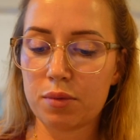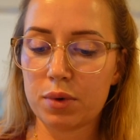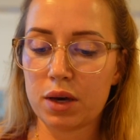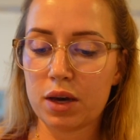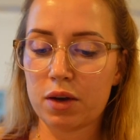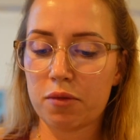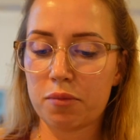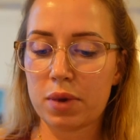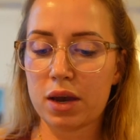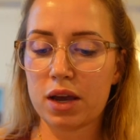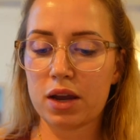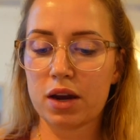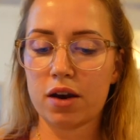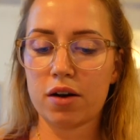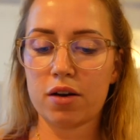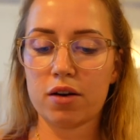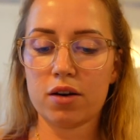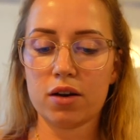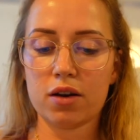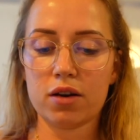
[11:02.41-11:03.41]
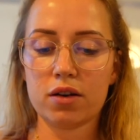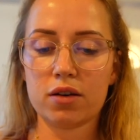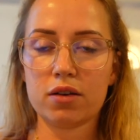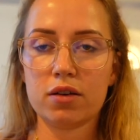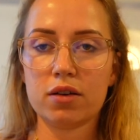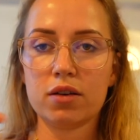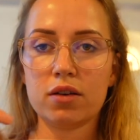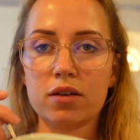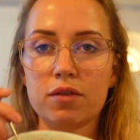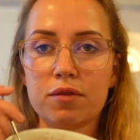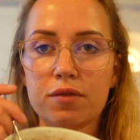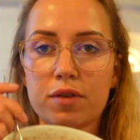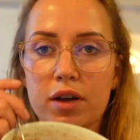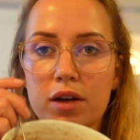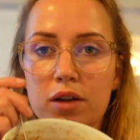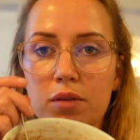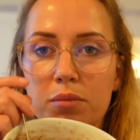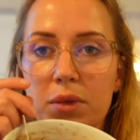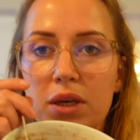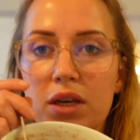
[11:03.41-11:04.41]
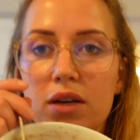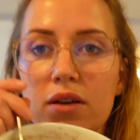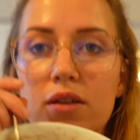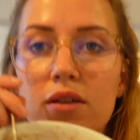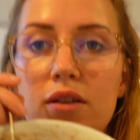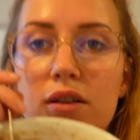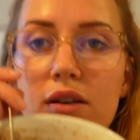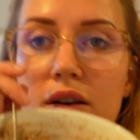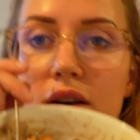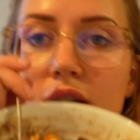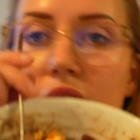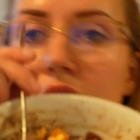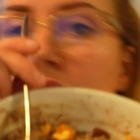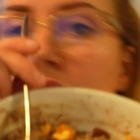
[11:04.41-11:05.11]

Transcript: we have made our final meal.